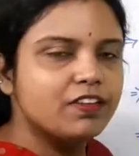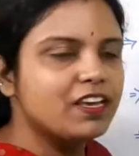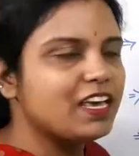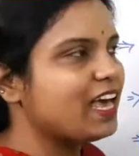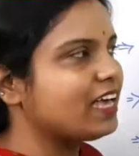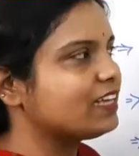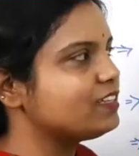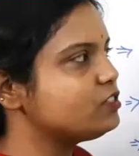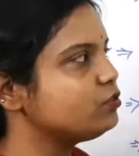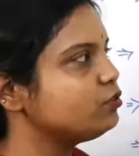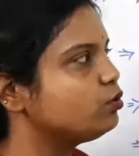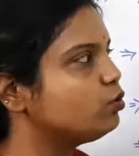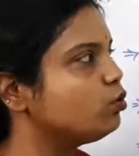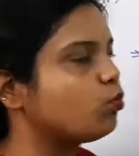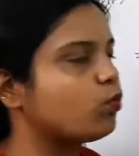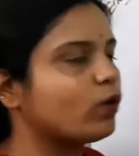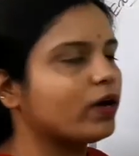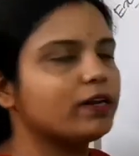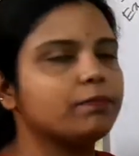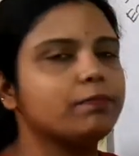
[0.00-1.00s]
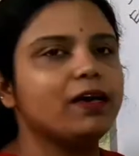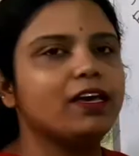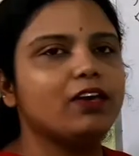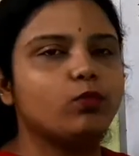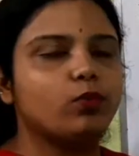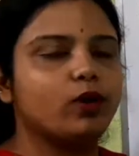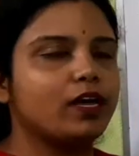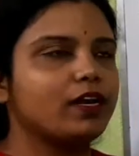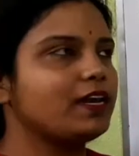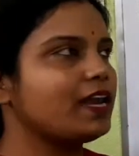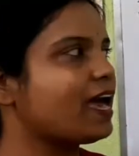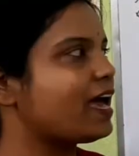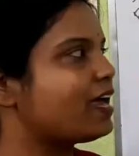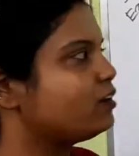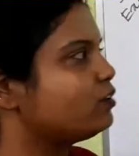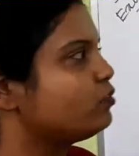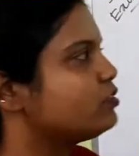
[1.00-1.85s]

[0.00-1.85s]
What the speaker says: As you know, 1 by 1, and